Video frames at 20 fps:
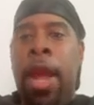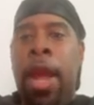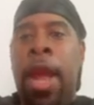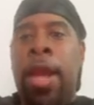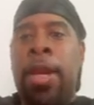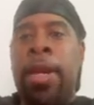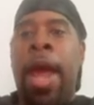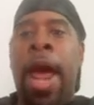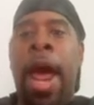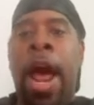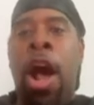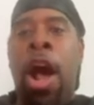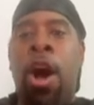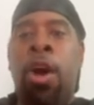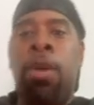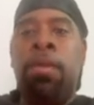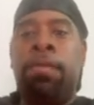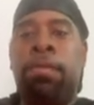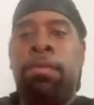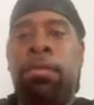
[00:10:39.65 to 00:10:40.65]
And
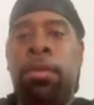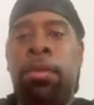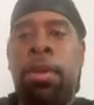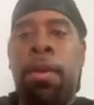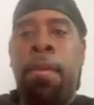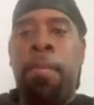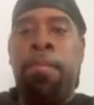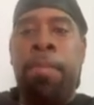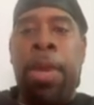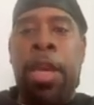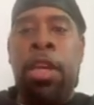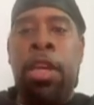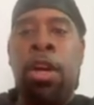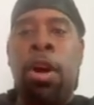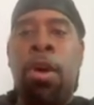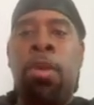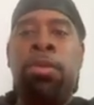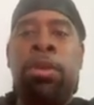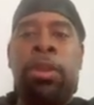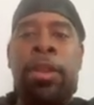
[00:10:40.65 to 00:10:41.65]
now
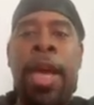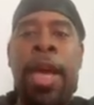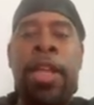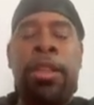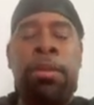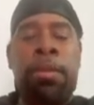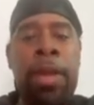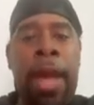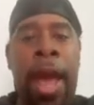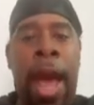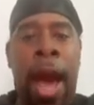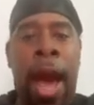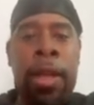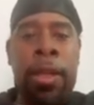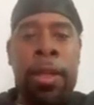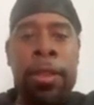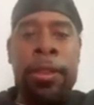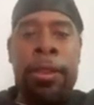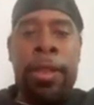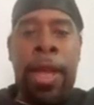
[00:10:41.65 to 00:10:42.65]
Mingo Desmond
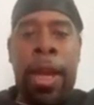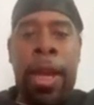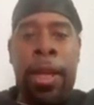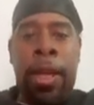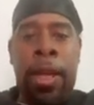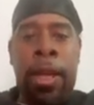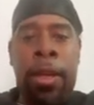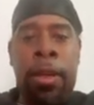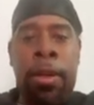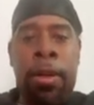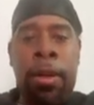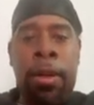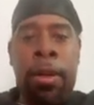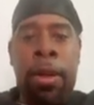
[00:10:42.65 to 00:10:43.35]
Allen II